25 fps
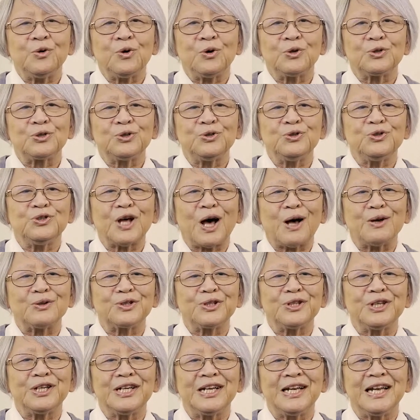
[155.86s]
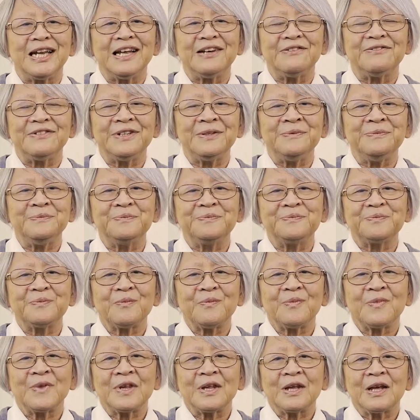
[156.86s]
or 2011,
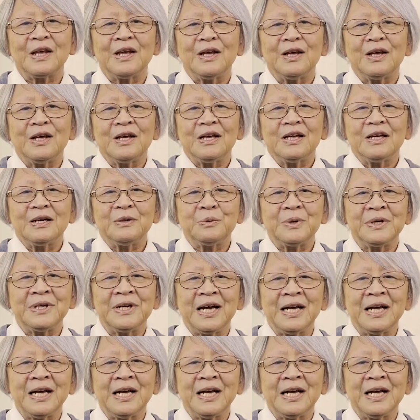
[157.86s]
when